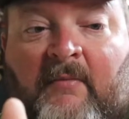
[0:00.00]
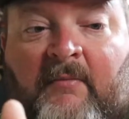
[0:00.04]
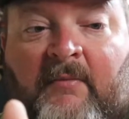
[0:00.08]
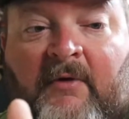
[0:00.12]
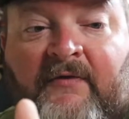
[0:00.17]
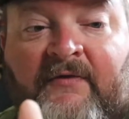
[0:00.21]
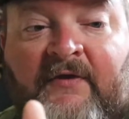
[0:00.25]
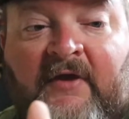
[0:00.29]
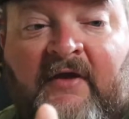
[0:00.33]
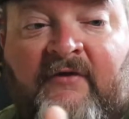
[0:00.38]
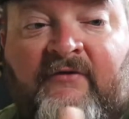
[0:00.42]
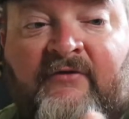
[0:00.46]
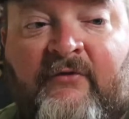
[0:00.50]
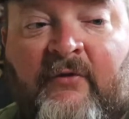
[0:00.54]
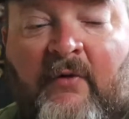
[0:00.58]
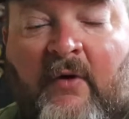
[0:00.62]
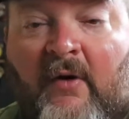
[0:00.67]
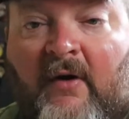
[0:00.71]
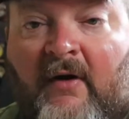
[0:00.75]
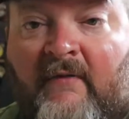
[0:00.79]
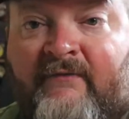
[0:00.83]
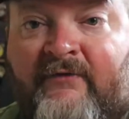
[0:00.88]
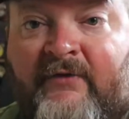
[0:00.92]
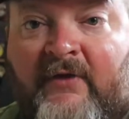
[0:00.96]
But these
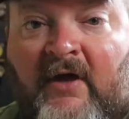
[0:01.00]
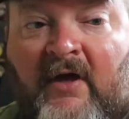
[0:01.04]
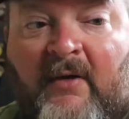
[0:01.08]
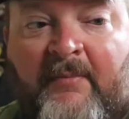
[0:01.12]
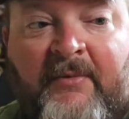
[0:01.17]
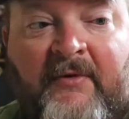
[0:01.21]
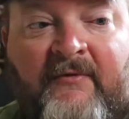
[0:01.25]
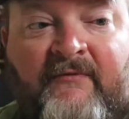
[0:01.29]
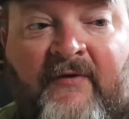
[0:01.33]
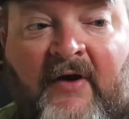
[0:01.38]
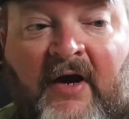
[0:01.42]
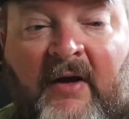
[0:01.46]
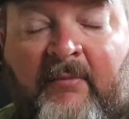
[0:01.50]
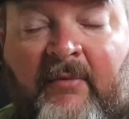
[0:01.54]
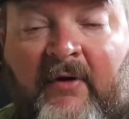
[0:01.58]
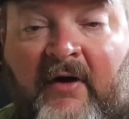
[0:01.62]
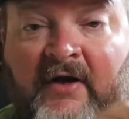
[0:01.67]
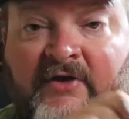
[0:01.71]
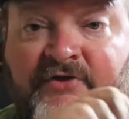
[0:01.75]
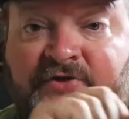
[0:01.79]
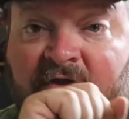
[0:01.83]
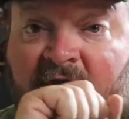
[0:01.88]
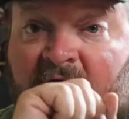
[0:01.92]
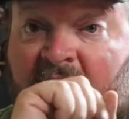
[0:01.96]
throw off thump and
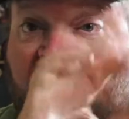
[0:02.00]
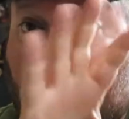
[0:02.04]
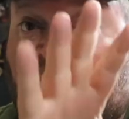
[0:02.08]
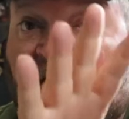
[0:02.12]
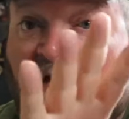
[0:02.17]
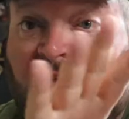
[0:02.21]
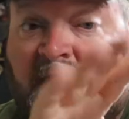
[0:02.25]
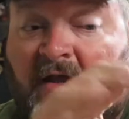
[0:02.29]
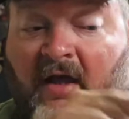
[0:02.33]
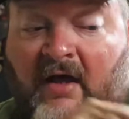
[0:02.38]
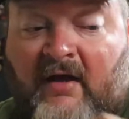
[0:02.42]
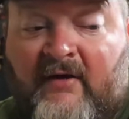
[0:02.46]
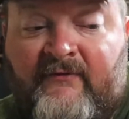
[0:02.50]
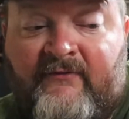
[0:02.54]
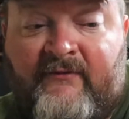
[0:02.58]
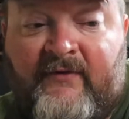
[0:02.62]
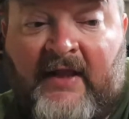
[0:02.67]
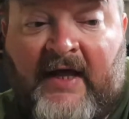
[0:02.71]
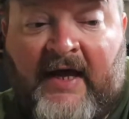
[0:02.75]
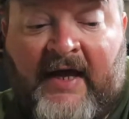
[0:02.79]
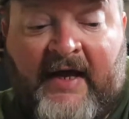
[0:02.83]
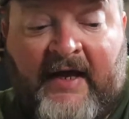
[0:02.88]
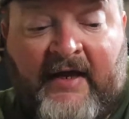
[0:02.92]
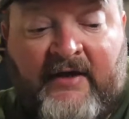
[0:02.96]
vibration and a lot of
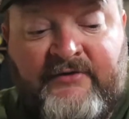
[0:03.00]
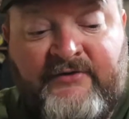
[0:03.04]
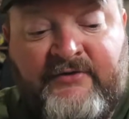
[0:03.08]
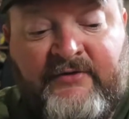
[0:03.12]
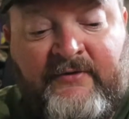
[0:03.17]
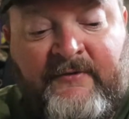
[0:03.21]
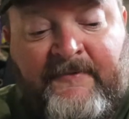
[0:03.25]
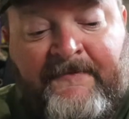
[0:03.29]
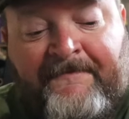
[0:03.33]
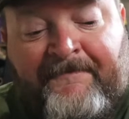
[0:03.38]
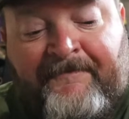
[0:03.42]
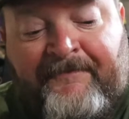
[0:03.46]
flash.